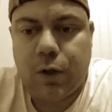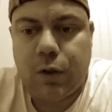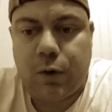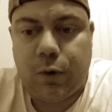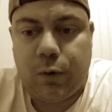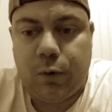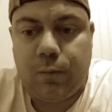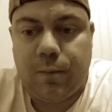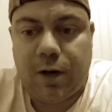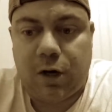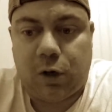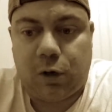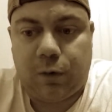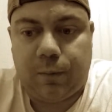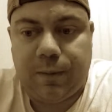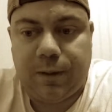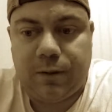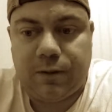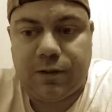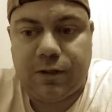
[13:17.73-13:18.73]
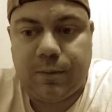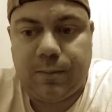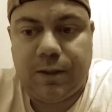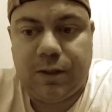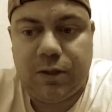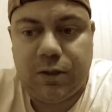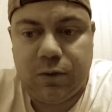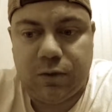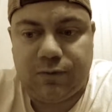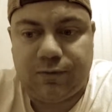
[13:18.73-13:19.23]
The new measure appears to be
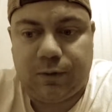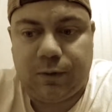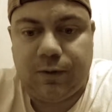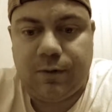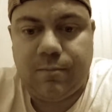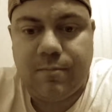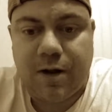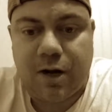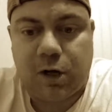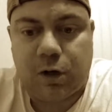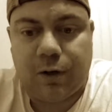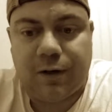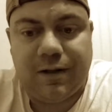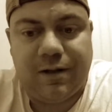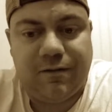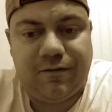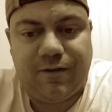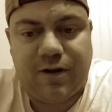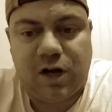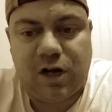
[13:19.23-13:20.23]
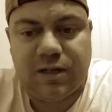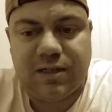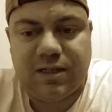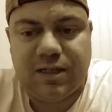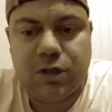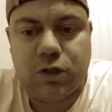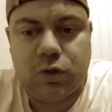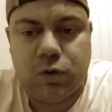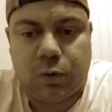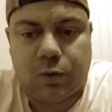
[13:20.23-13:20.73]
useful in measuring the
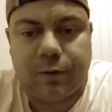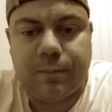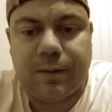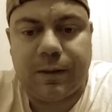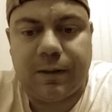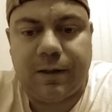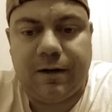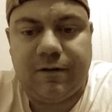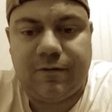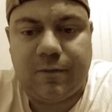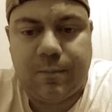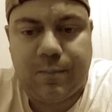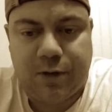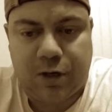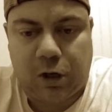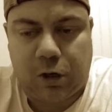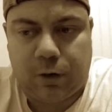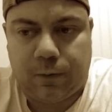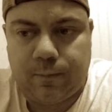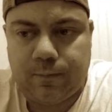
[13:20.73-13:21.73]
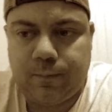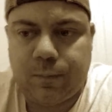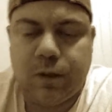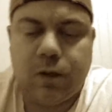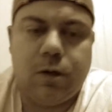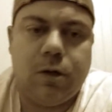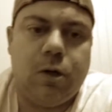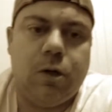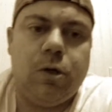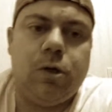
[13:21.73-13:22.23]
efficiency and durability of a pitcher.
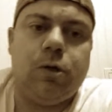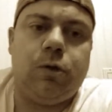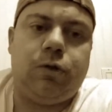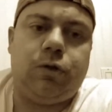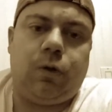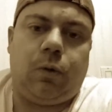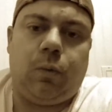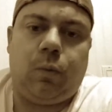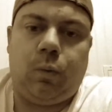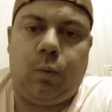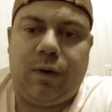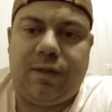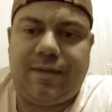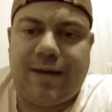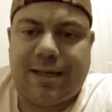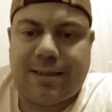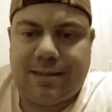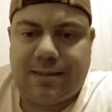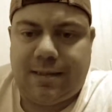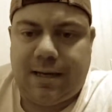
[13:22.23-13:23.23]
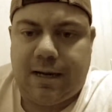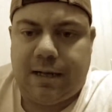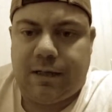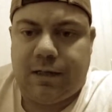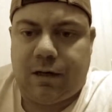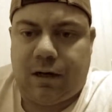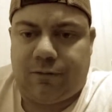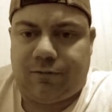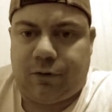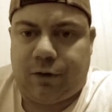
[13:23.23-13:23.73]
So with that said,
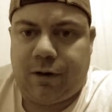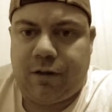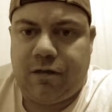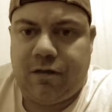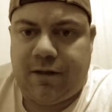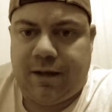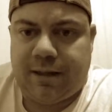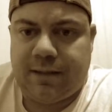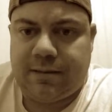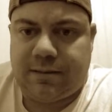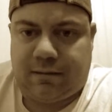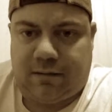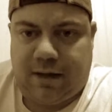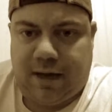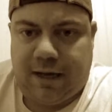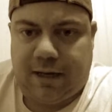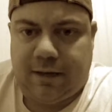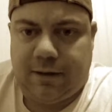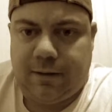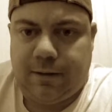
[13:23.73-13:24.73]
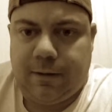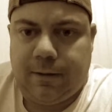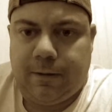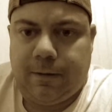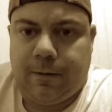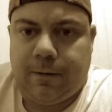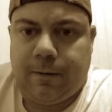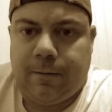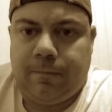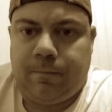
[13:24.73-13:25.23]
covering things like,
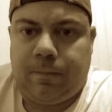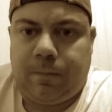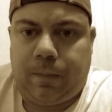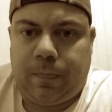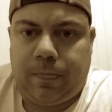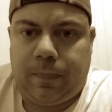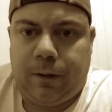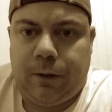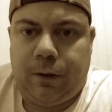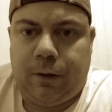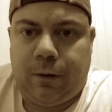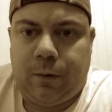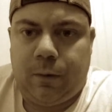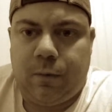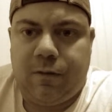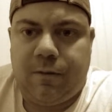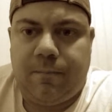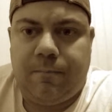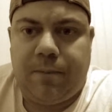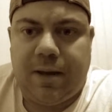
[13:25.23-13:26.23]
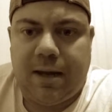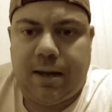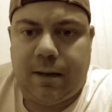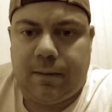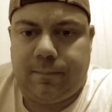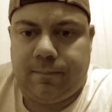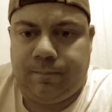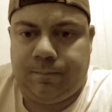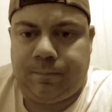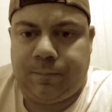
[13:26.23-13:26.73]

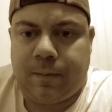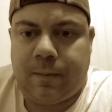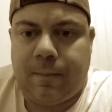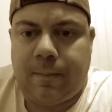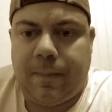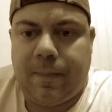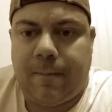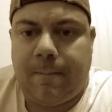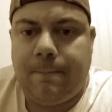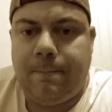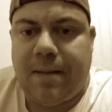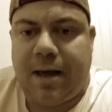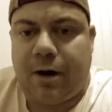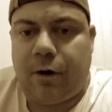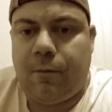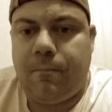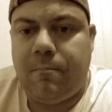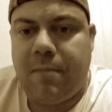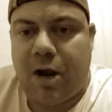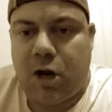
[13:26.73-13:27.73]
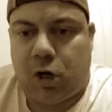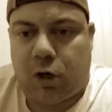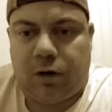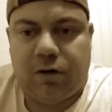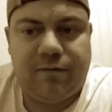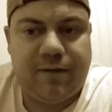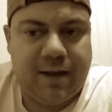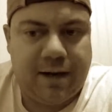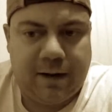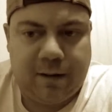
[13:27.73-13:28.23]
the better measure
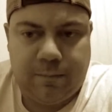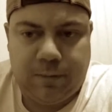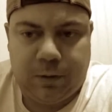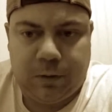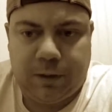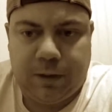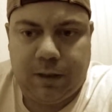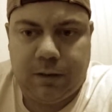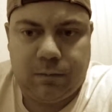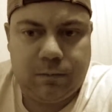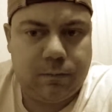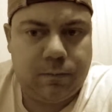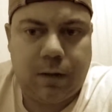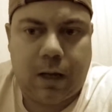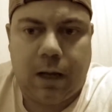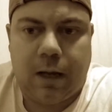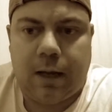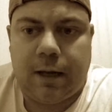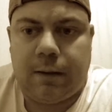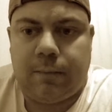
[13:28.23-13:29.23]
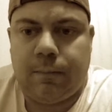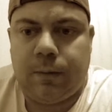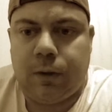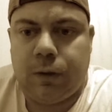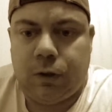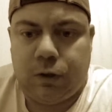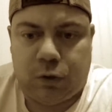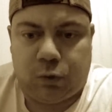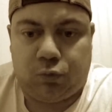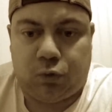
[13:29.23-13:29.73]
of hitting ability
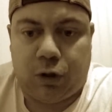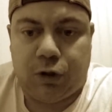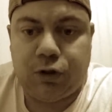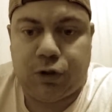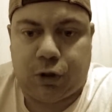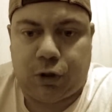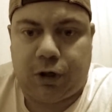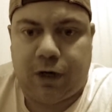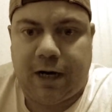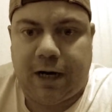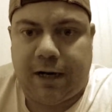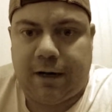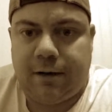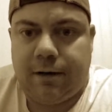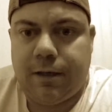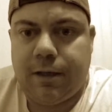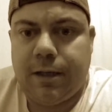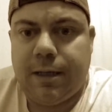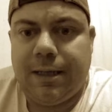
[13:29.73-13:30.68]
to runs created,